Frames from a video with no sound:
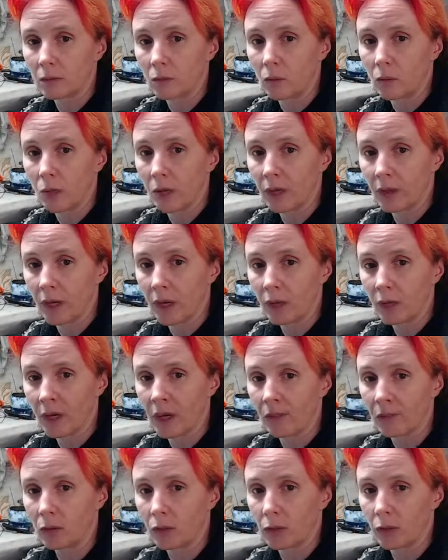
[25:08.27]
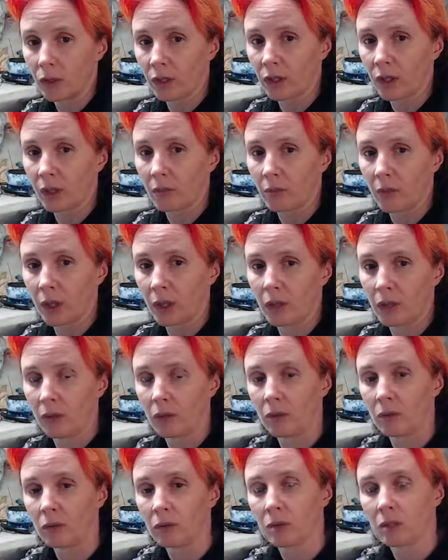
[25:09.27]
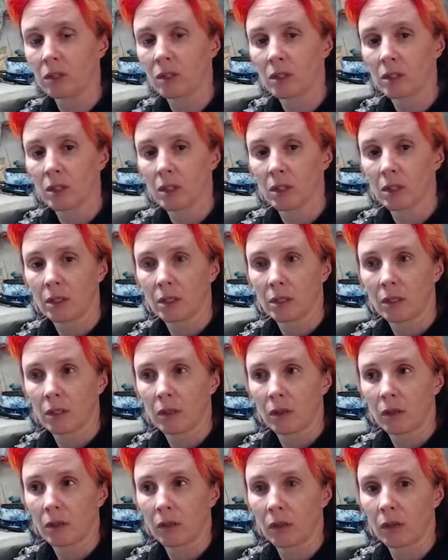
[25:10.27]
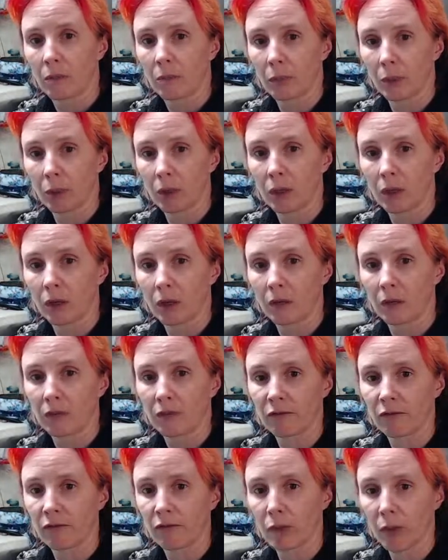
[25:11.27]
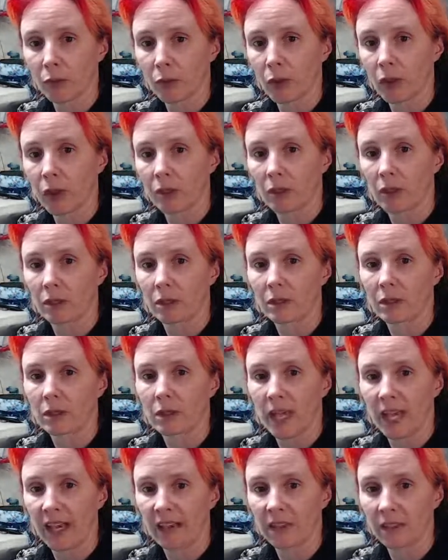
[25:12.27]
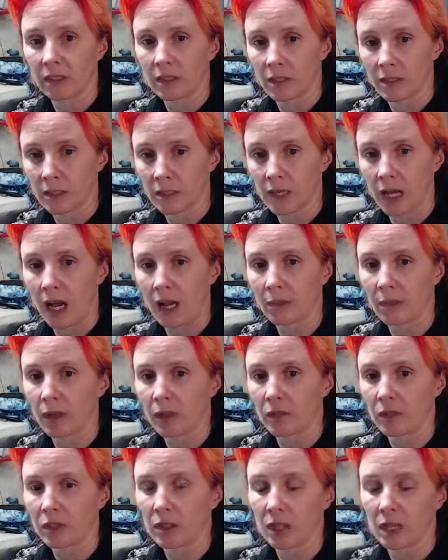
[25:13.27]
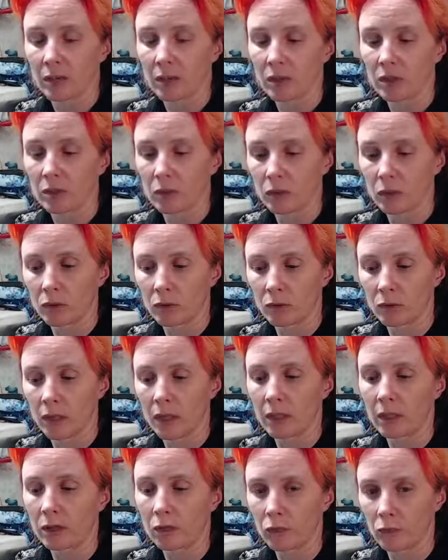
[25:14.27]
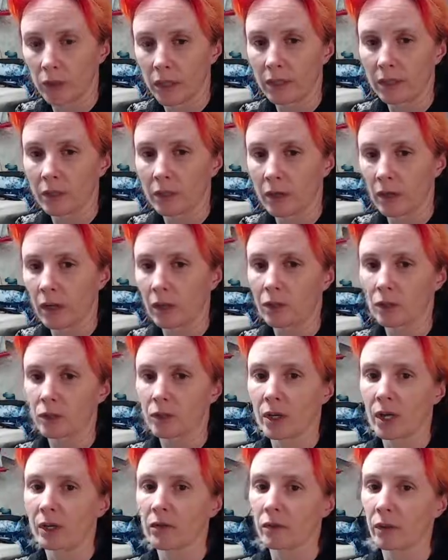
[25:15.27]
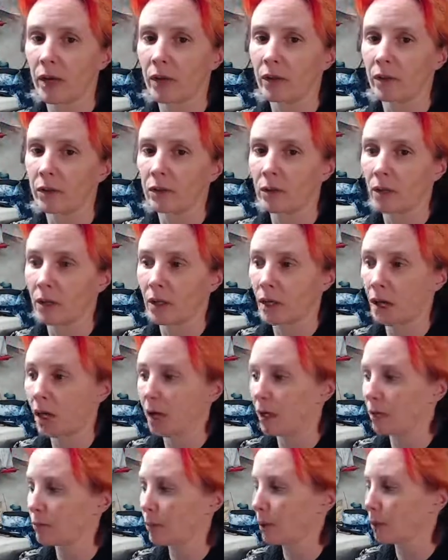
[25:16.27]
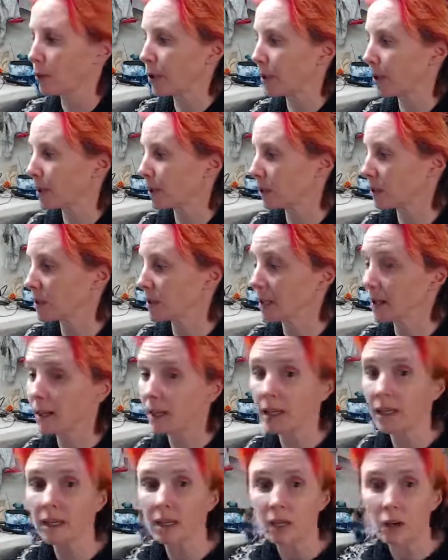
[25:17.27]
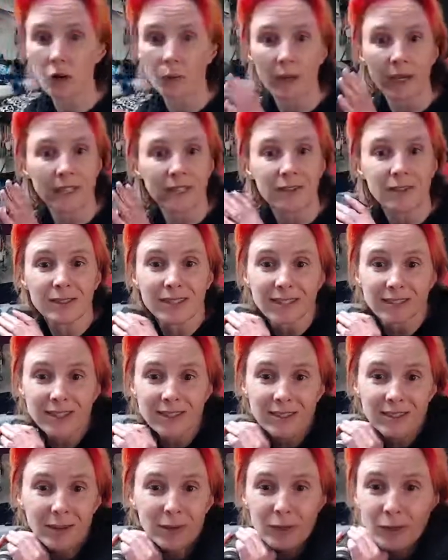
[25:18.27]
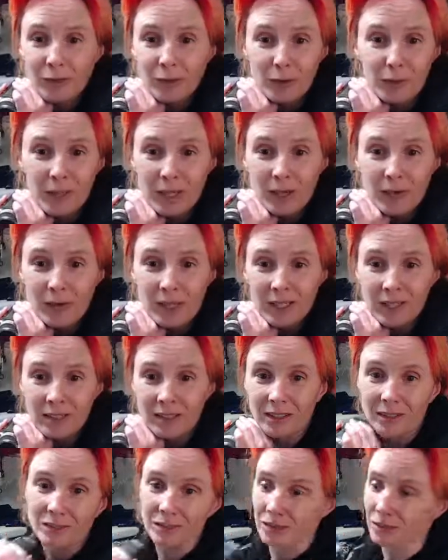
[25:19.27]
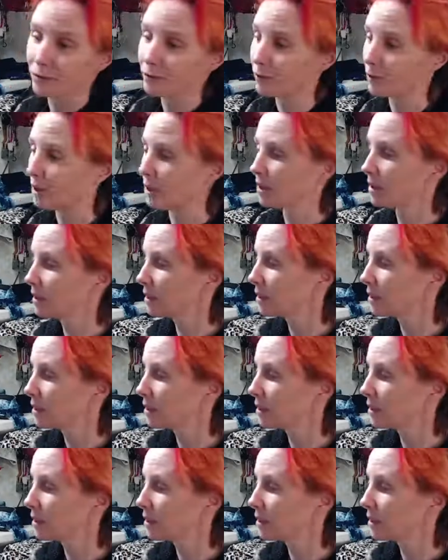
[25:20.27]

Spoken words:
without having to worry about the burning out of memory cards and having to stop every time because it would write it right to the hard drive rather than on memory cards. And then I can go back to using the Sony for what I wanted to use it for.